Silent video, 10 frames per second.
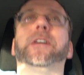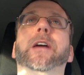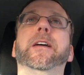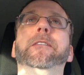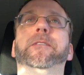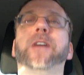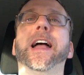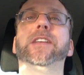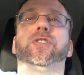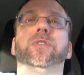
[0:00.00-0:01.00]
very
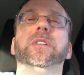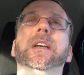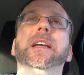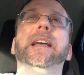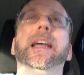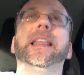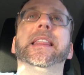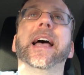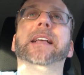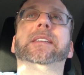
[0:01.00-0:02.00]
fragile.
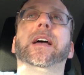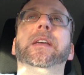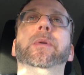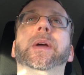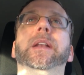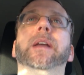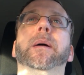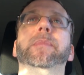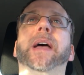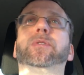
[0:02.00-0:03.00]
And that's how you end
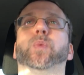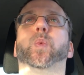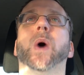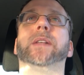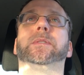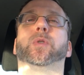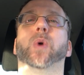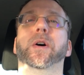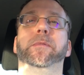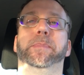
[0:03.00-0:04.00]
up, that's what's,
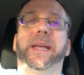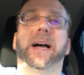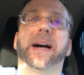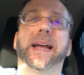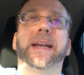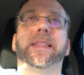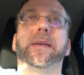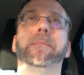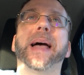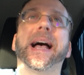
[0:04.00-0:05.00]
quote, behind
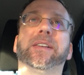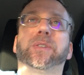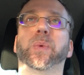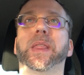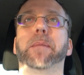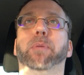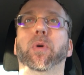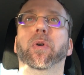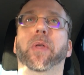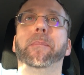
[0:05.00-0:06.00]
the mask. When they
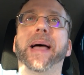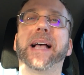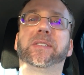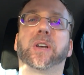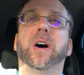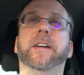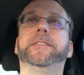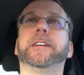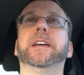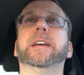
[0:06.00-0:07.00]
pull the mask off,